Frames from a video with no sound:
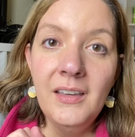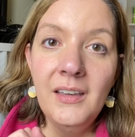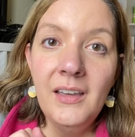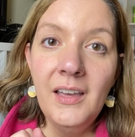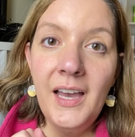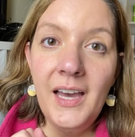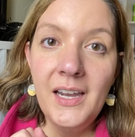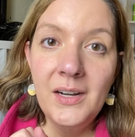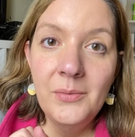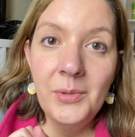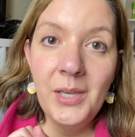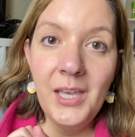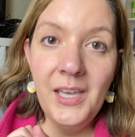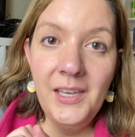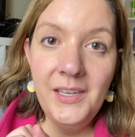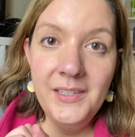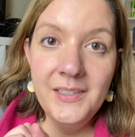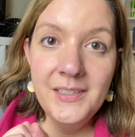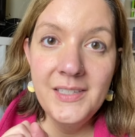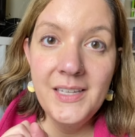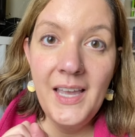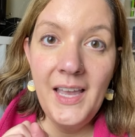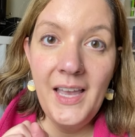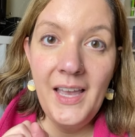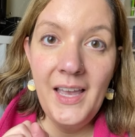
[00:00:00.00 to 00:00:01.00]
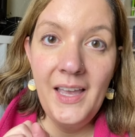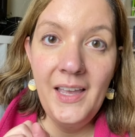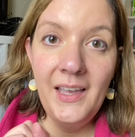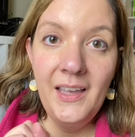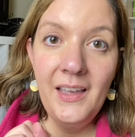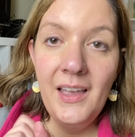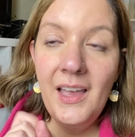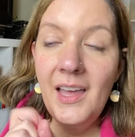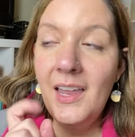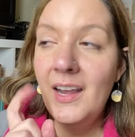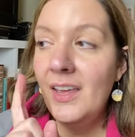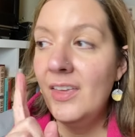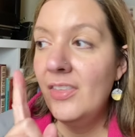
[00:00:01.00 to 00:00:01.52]
Adam K is gay,
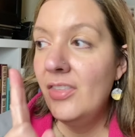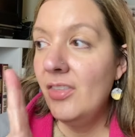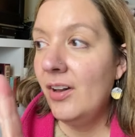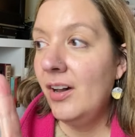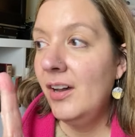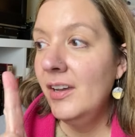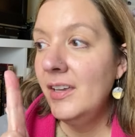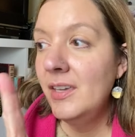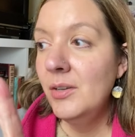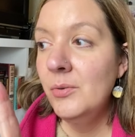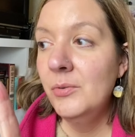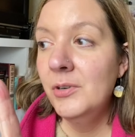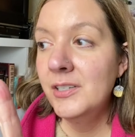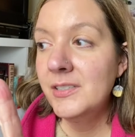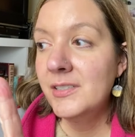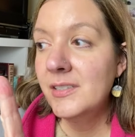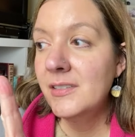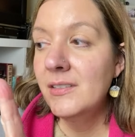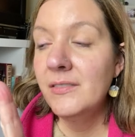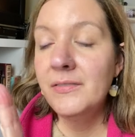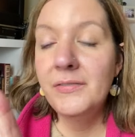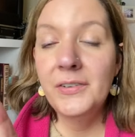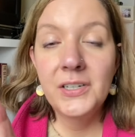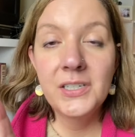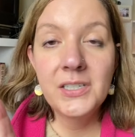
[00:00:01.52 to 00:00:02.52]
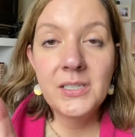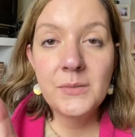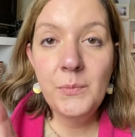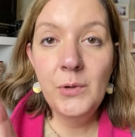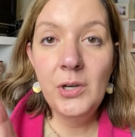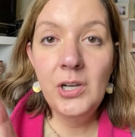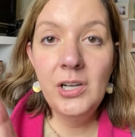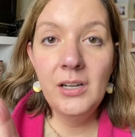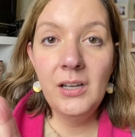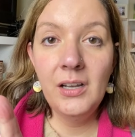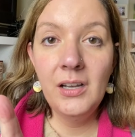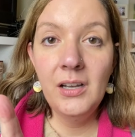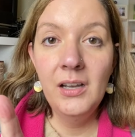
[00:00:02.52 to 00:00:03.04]
and I thought he was in the first
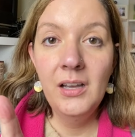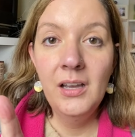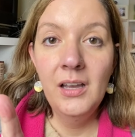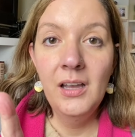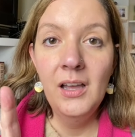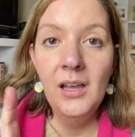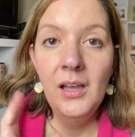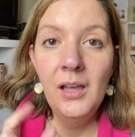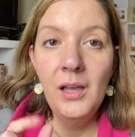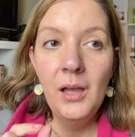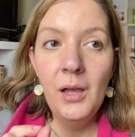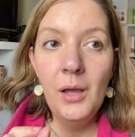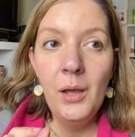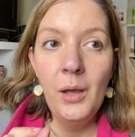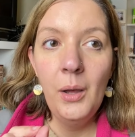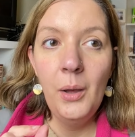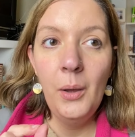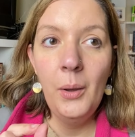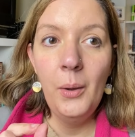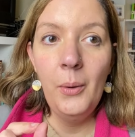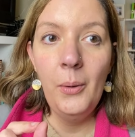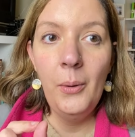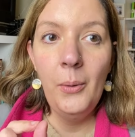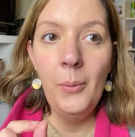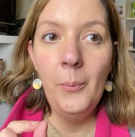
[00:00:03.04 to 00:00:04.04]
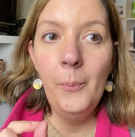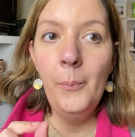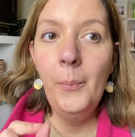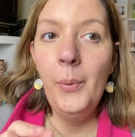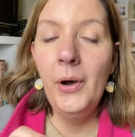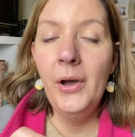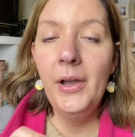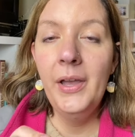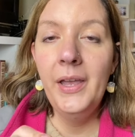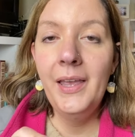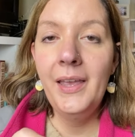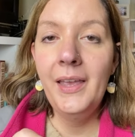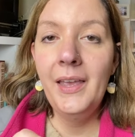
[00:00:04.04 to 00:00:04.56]
book,
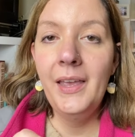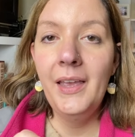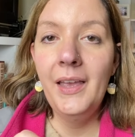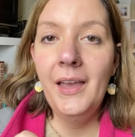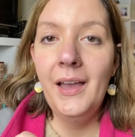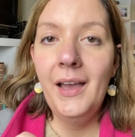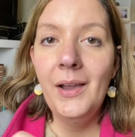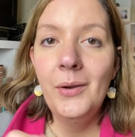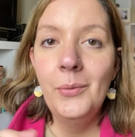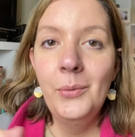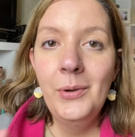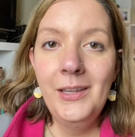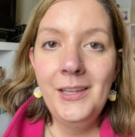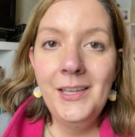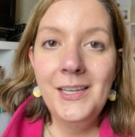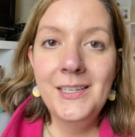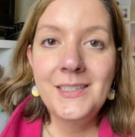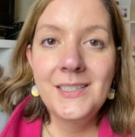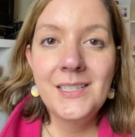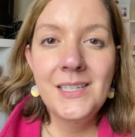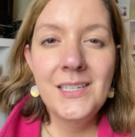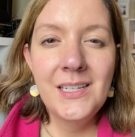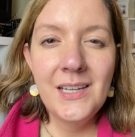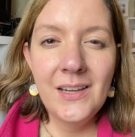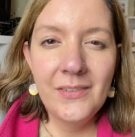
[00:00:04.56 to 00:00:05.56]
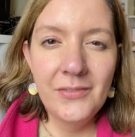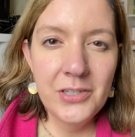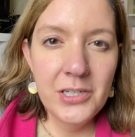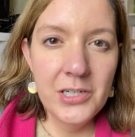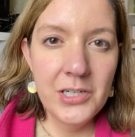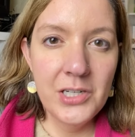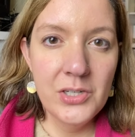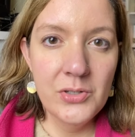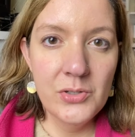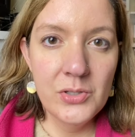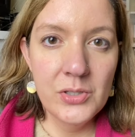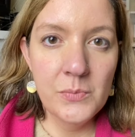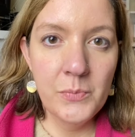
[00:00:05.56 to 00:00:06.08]
but I realized he never
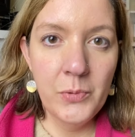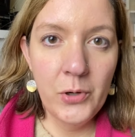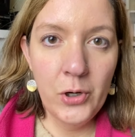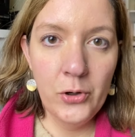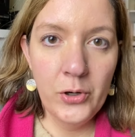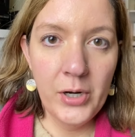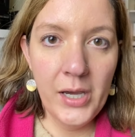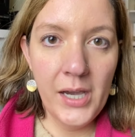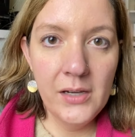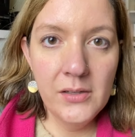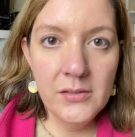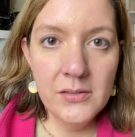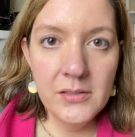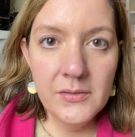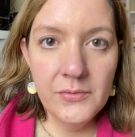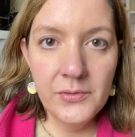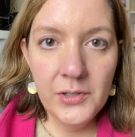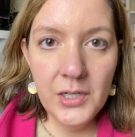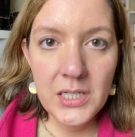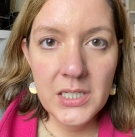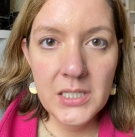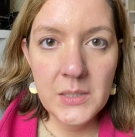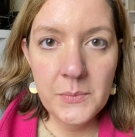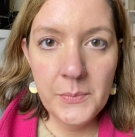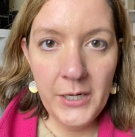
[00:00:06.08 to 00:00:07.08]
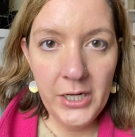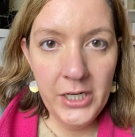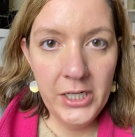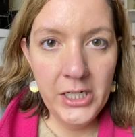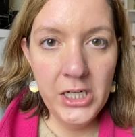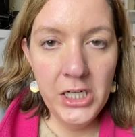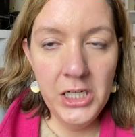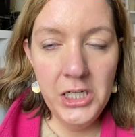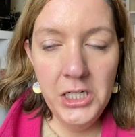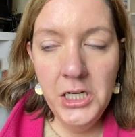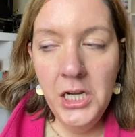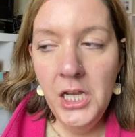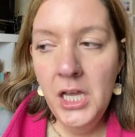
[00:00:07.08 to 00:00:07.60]
used pronouns for his
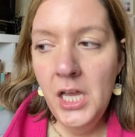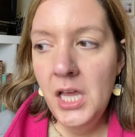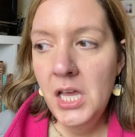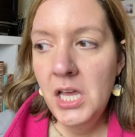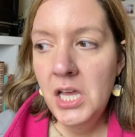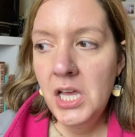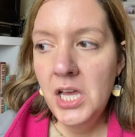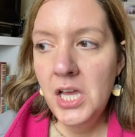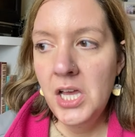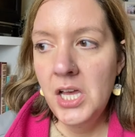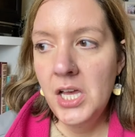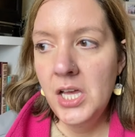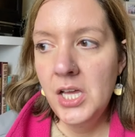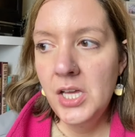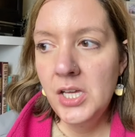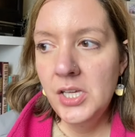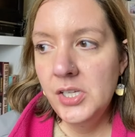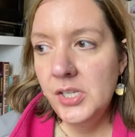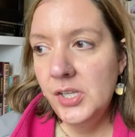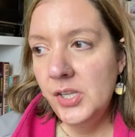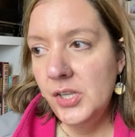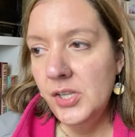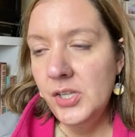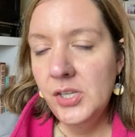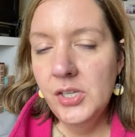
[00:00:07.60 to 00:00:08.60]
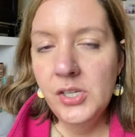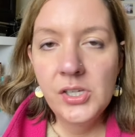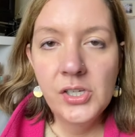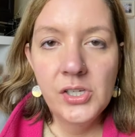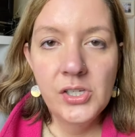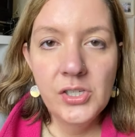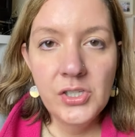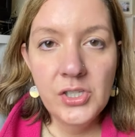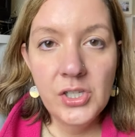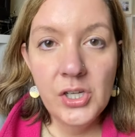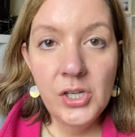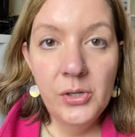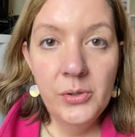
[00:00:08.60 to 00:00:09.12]
partner.
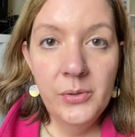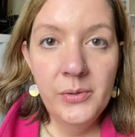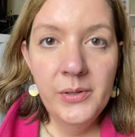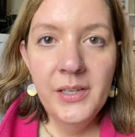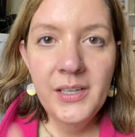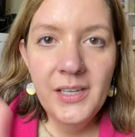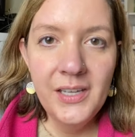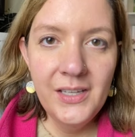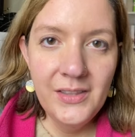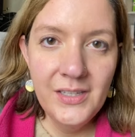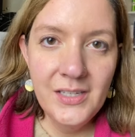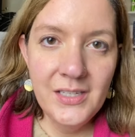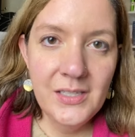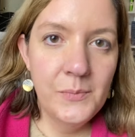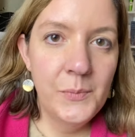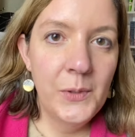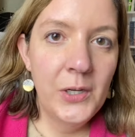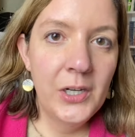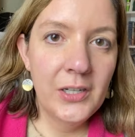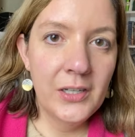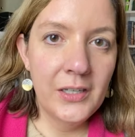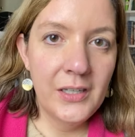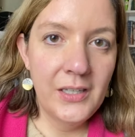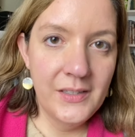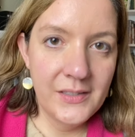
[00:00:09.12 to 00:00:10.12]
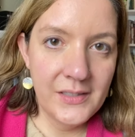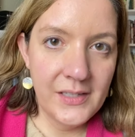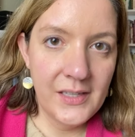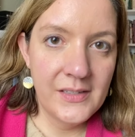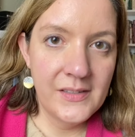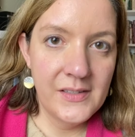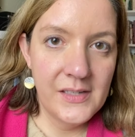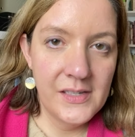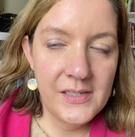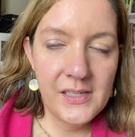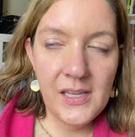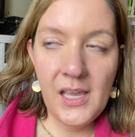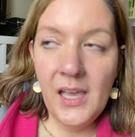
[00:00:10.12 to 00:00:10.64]
So in this book, he says
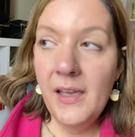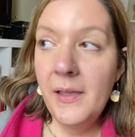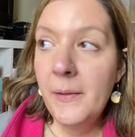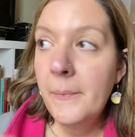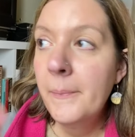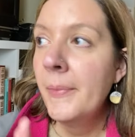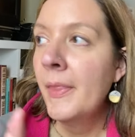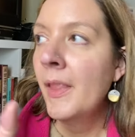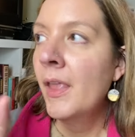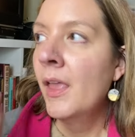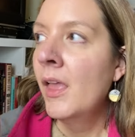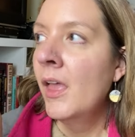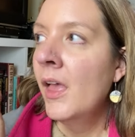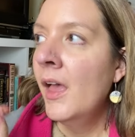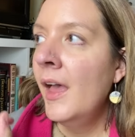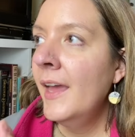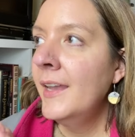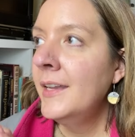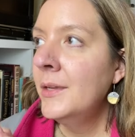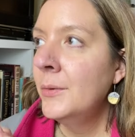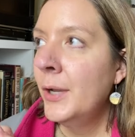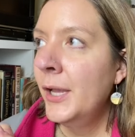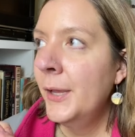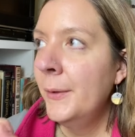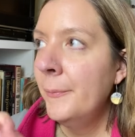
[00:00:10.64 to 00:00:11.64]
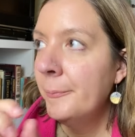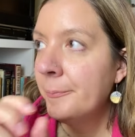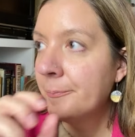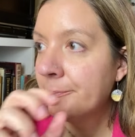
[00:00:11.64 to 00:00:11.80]
he's gay. Anyway,